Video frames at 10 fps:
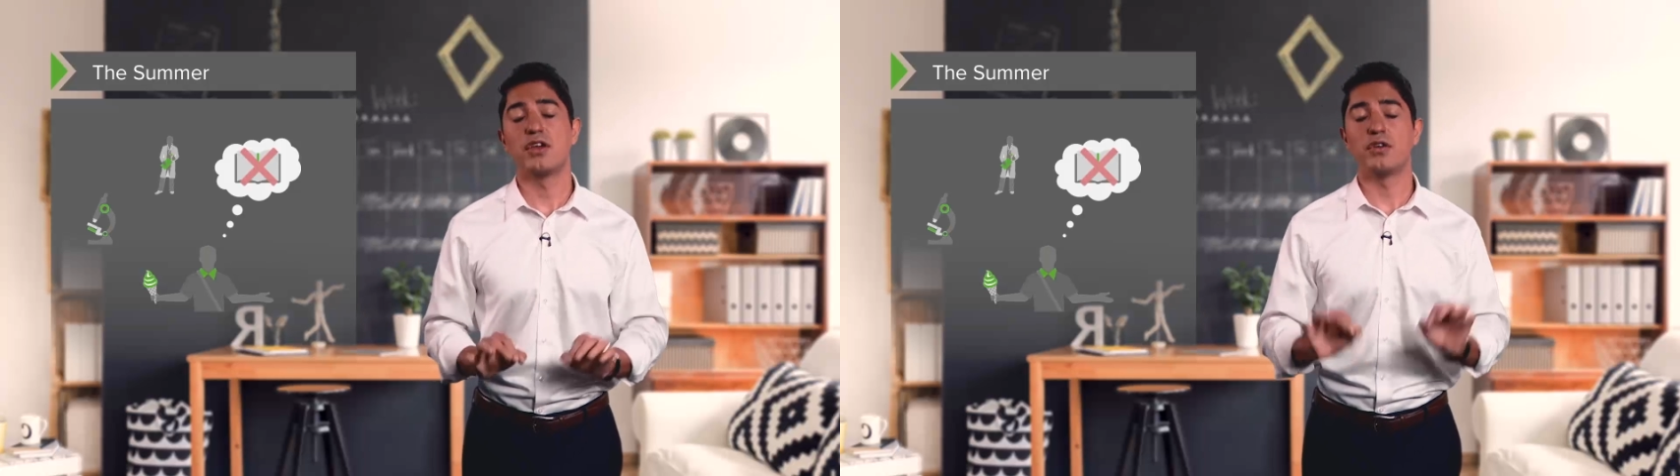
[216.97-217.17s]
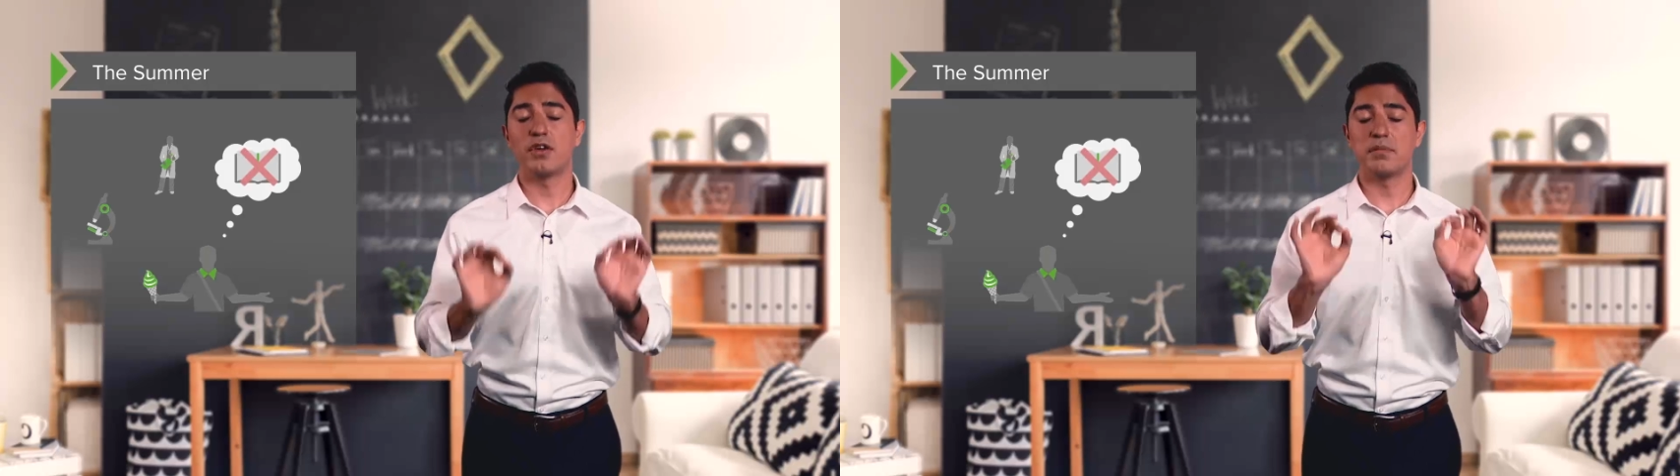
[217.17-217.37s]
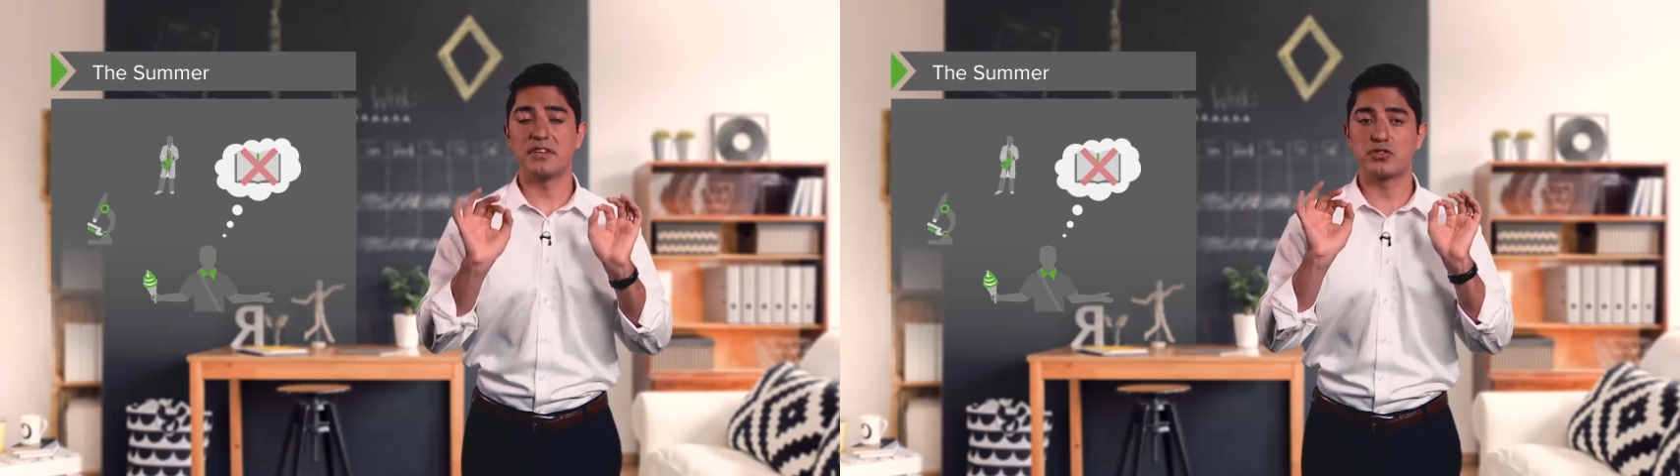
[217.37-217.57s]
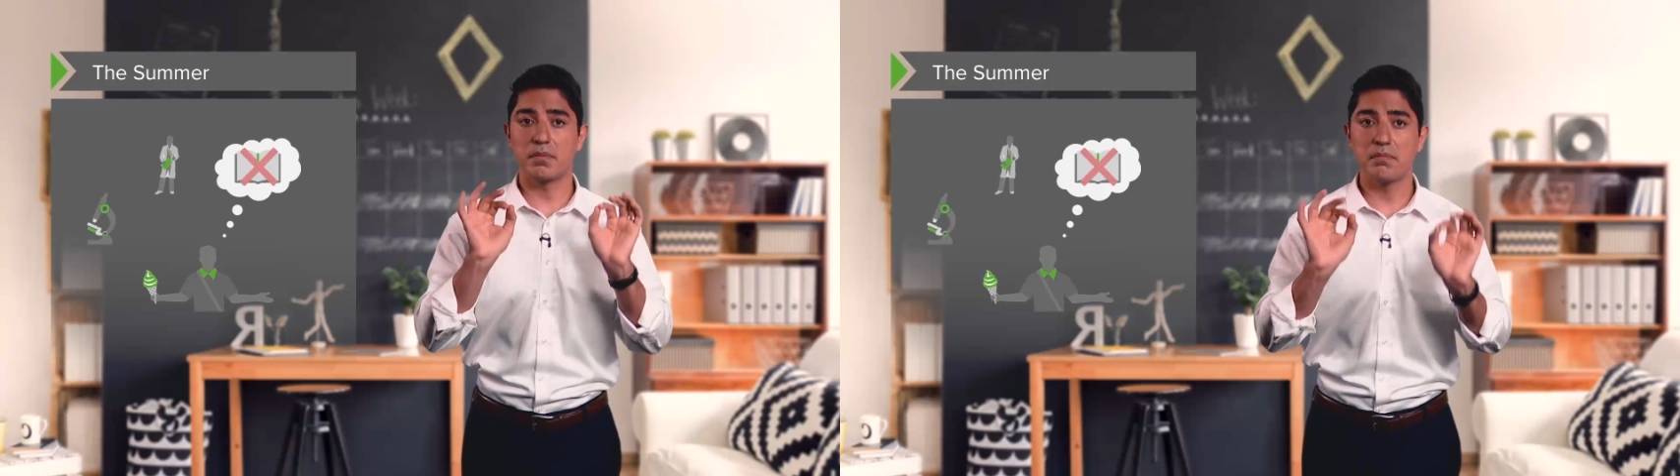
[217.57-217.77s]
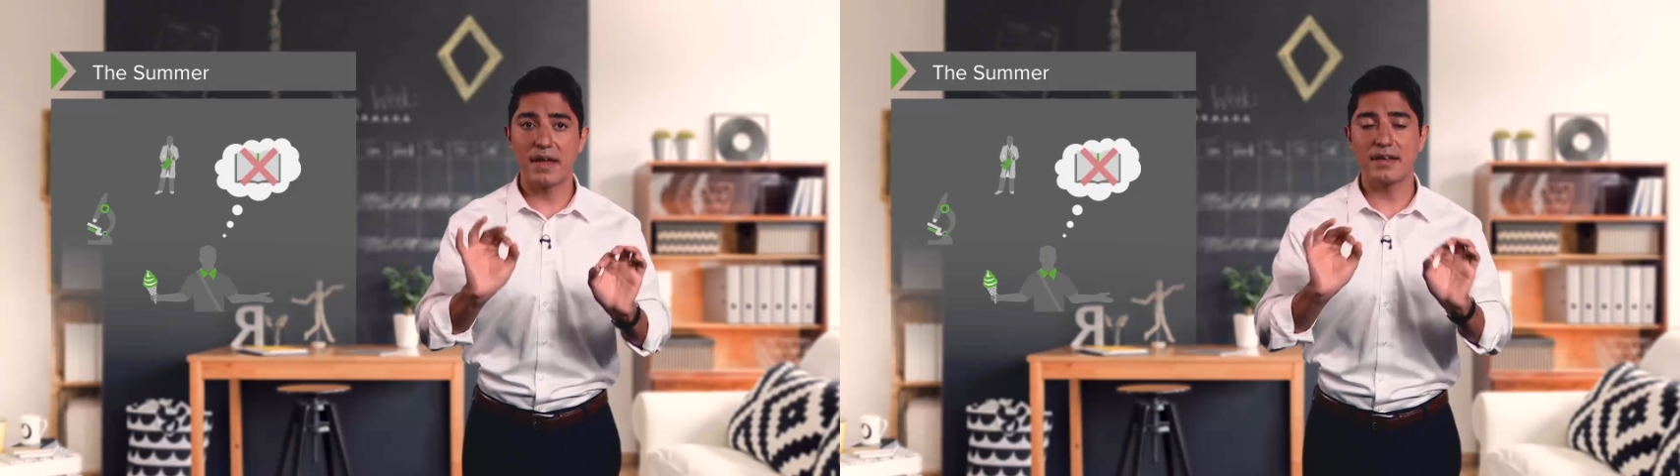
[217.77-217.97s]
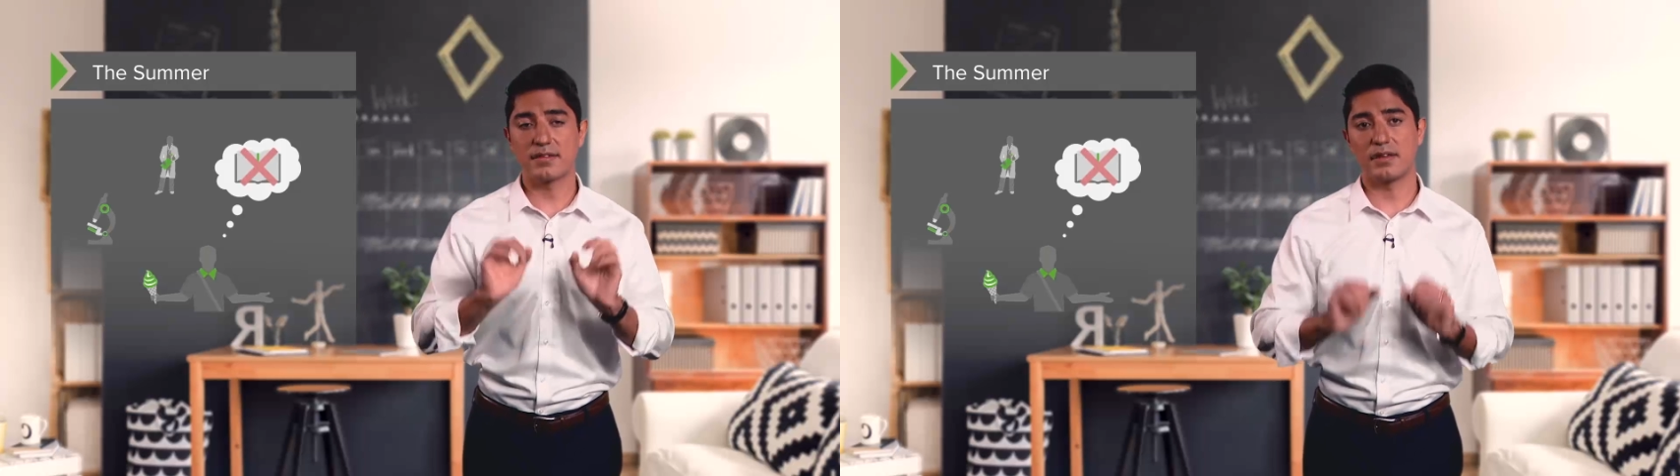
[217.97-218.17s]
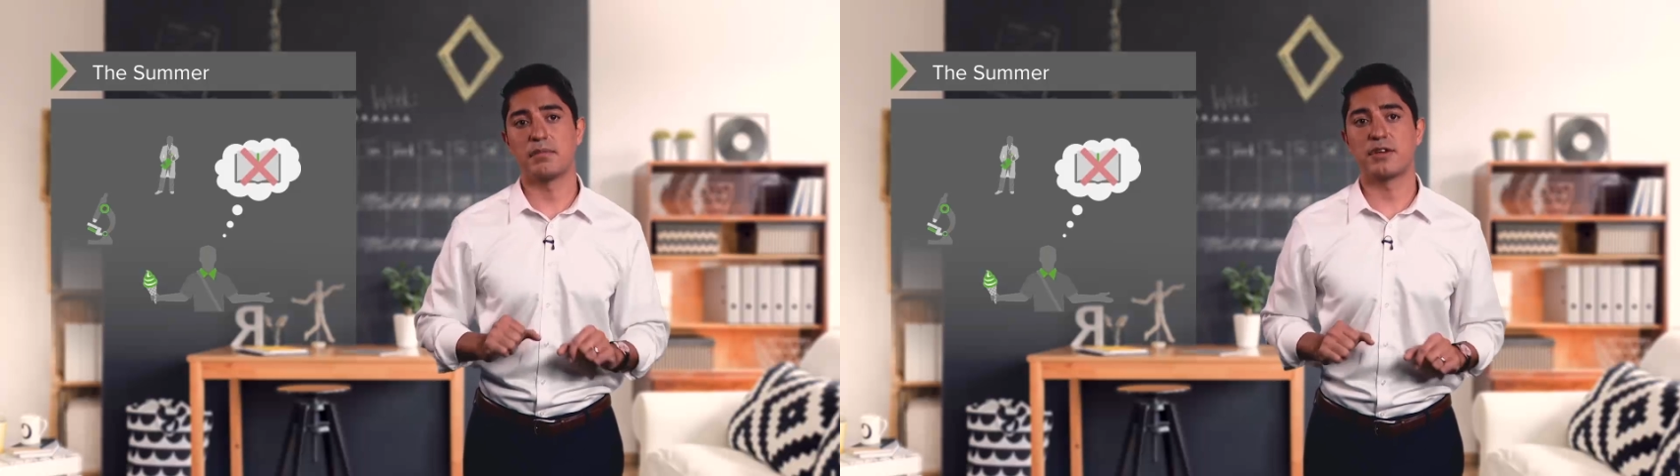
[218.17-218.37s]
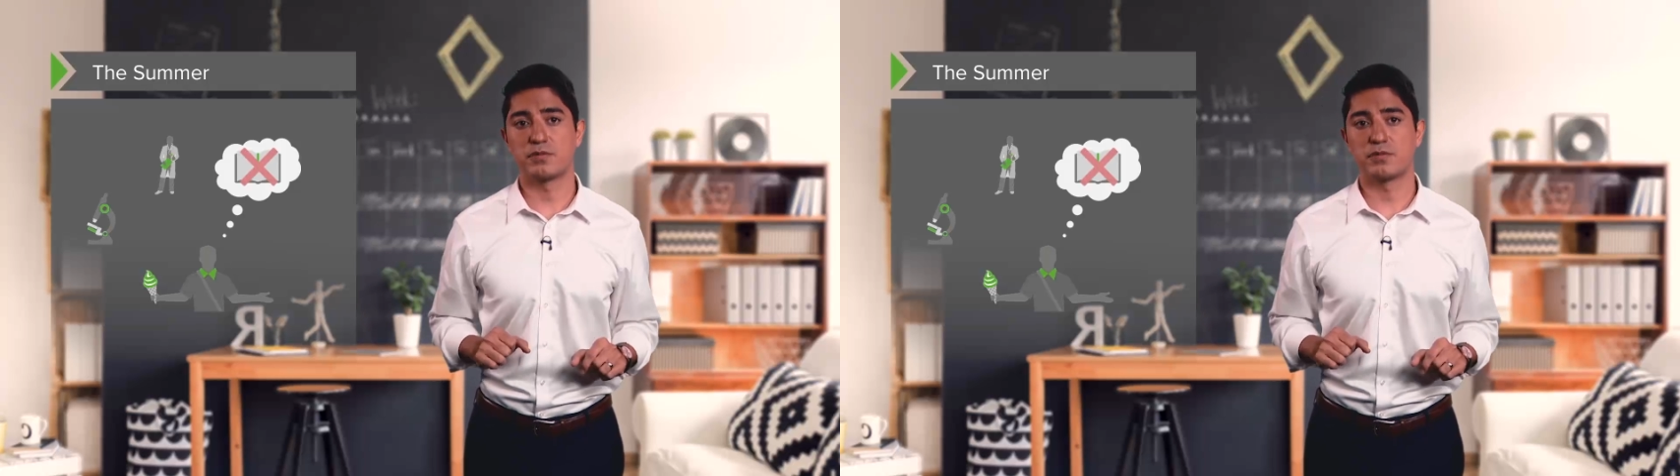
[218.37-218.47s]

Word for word: You can be tremendously much